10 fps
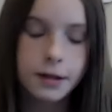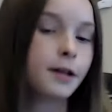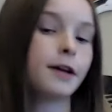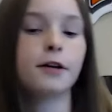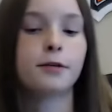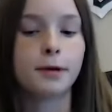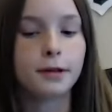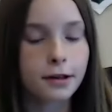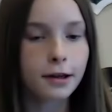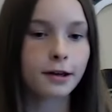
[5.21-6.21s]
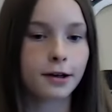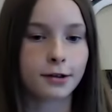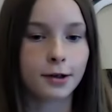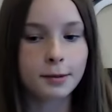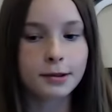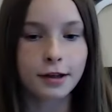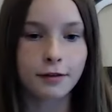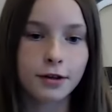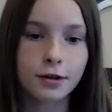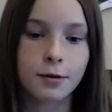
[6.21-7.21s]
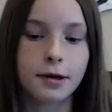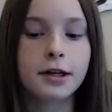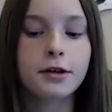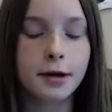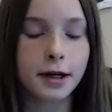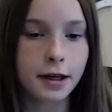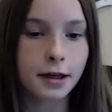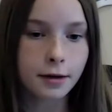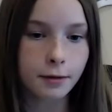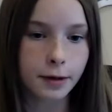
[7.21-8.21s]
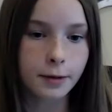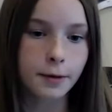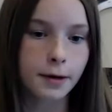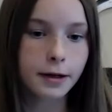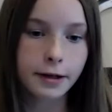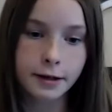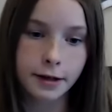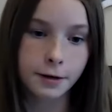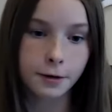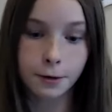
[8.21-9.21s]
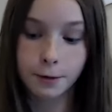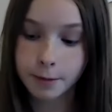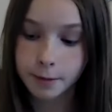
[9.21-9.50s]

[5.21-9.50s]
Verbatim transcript: Today is Wednesday, October 7th, 2020, Week 1, Day 2.